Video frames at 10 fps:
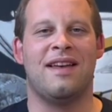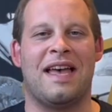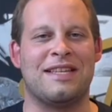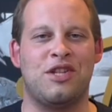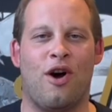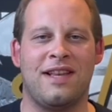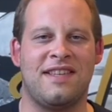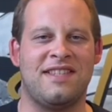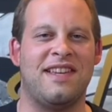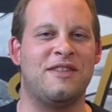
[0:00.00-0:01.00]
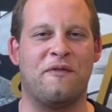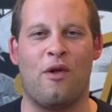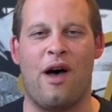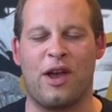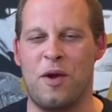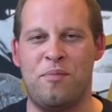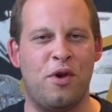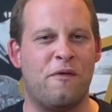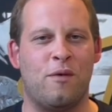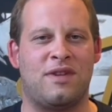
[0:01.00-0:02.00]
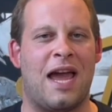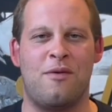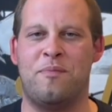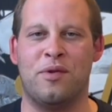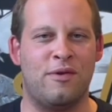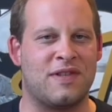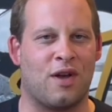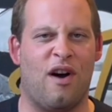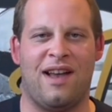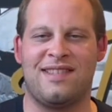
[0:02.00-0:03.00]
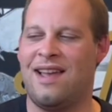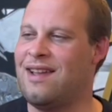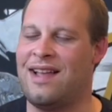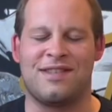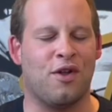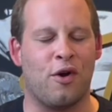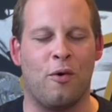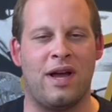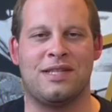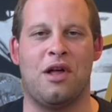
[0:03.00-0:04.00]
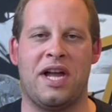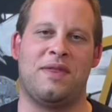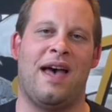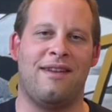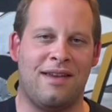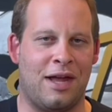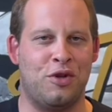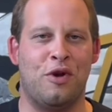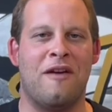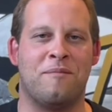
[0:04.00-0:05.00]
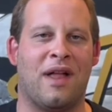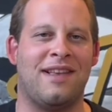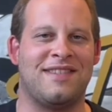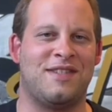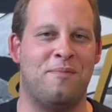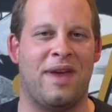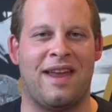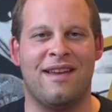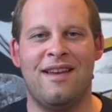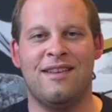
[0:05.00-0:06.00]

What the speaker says: As nice as it is flying on a beautiful day with blue skies, it's not always like that and you have places to be.